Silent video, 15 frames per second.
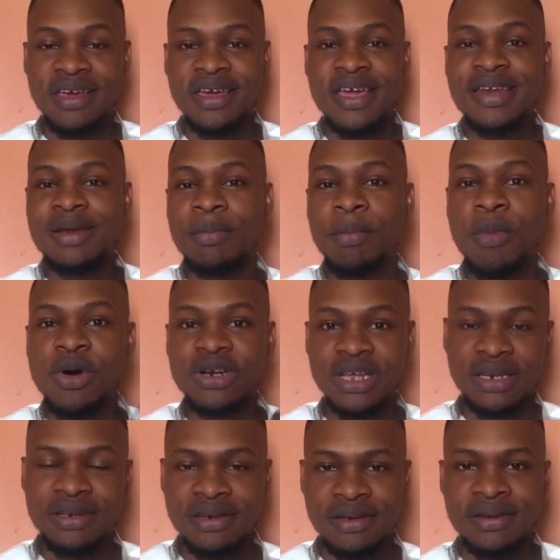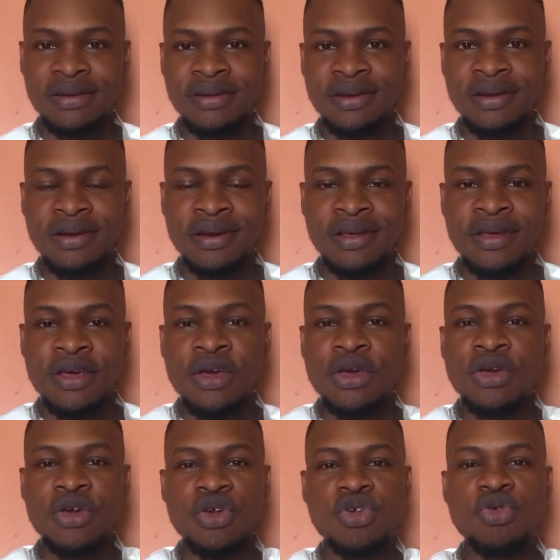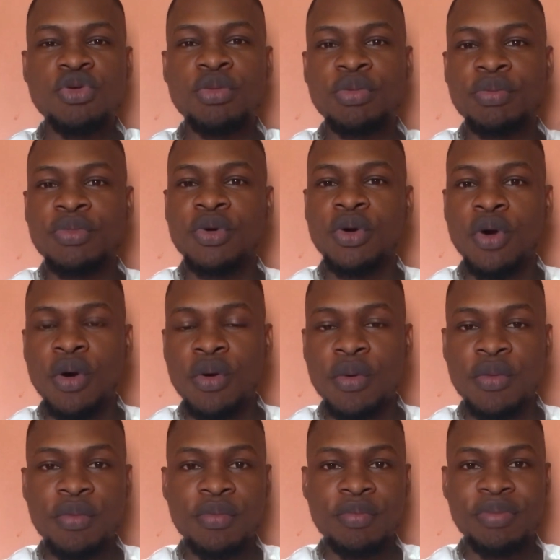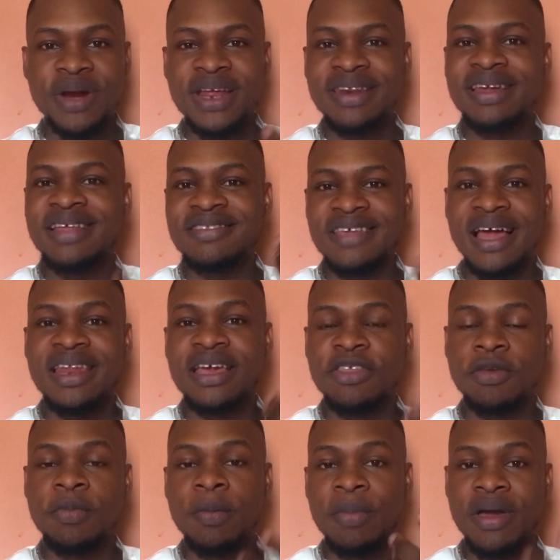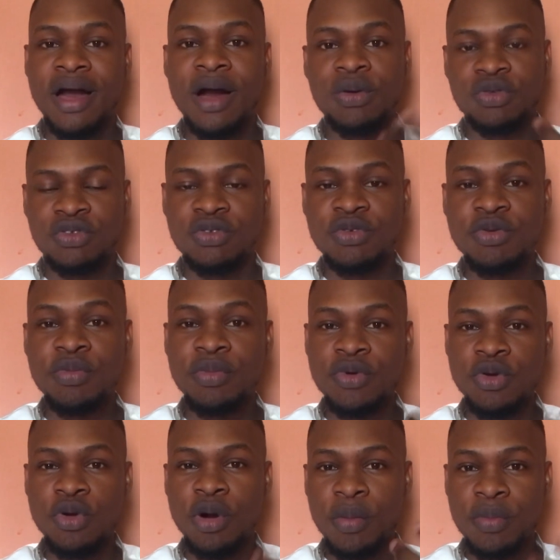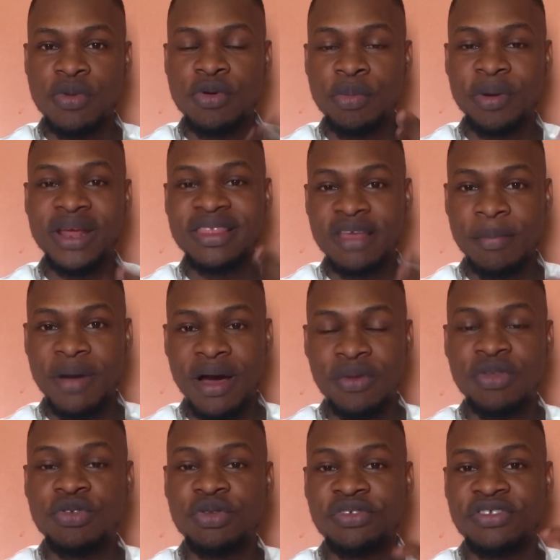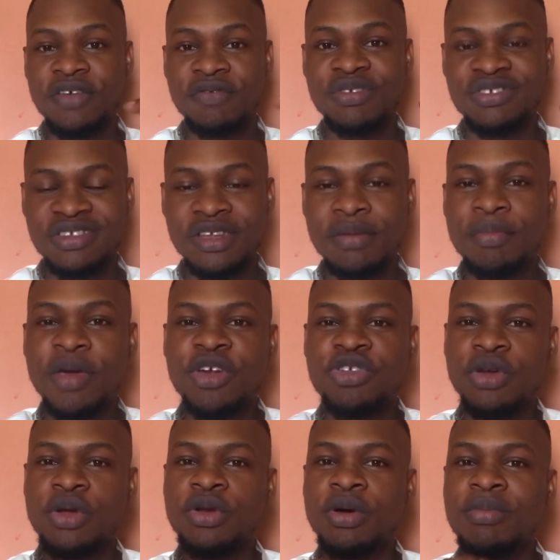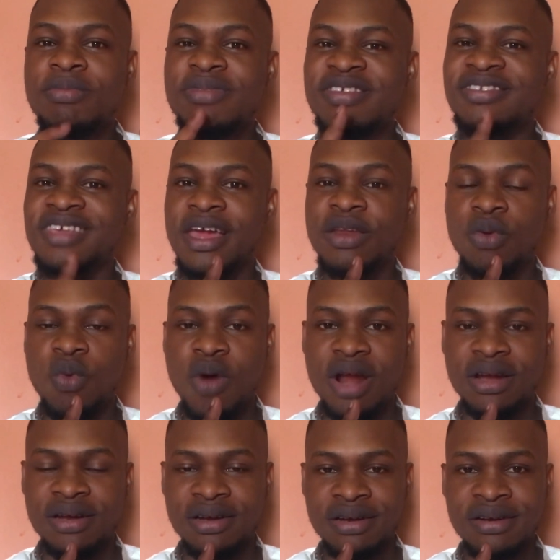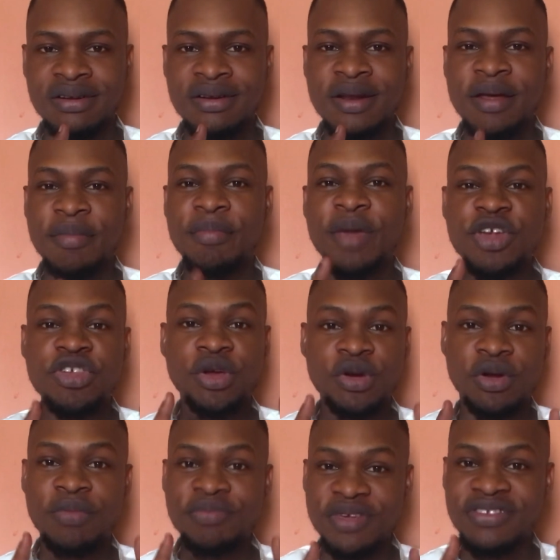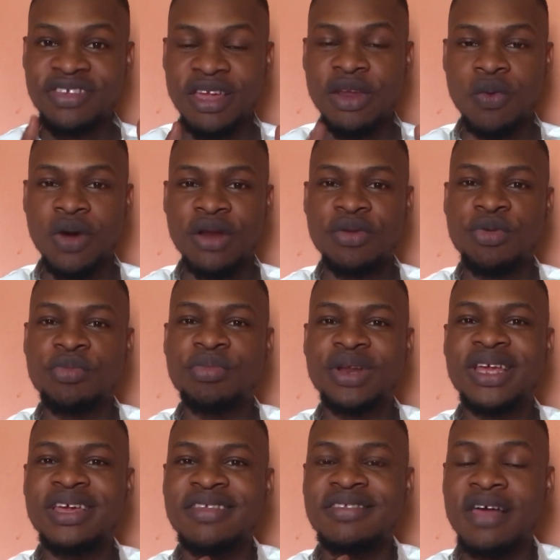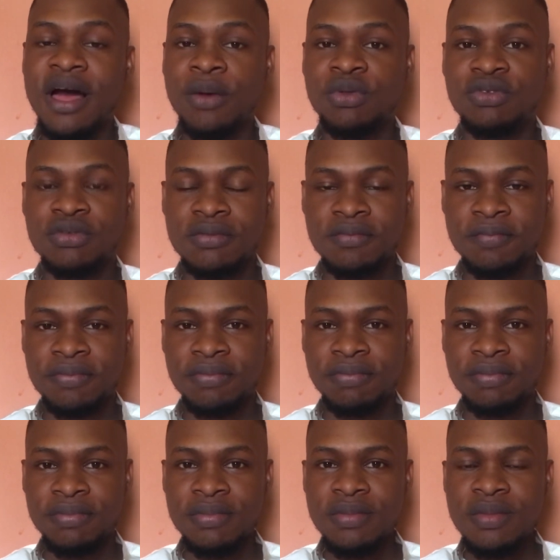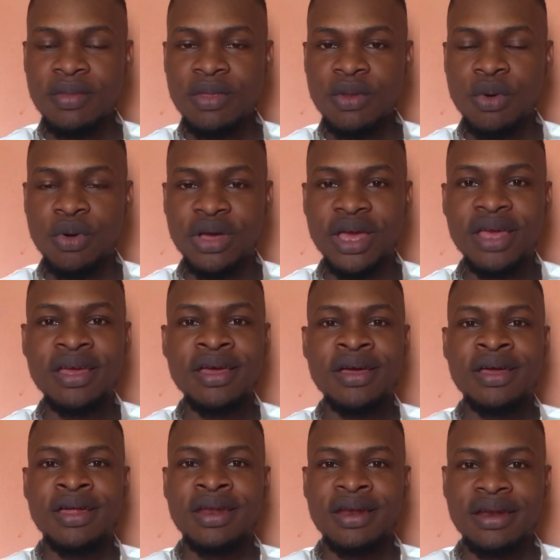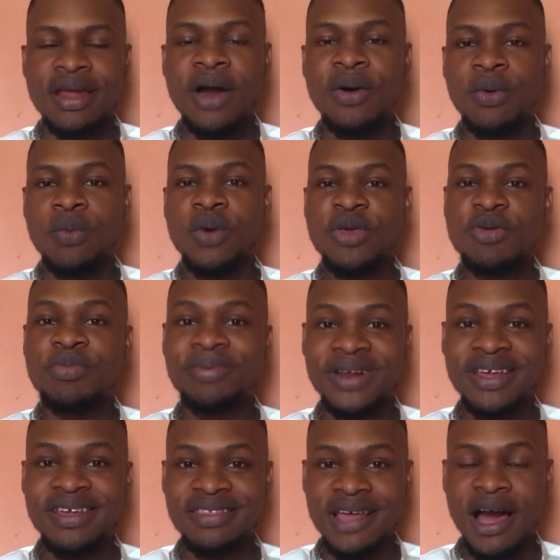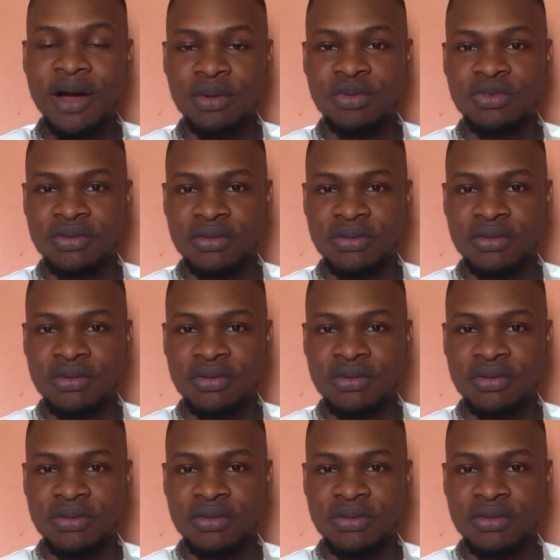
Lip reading: in the morning, you bring that alligator pepper out. You bring them out, the 7 seed. Make sure you don't miss anyone. Make sure you don't miss anyone. You bring it out. Okay. Now, when you bring it out,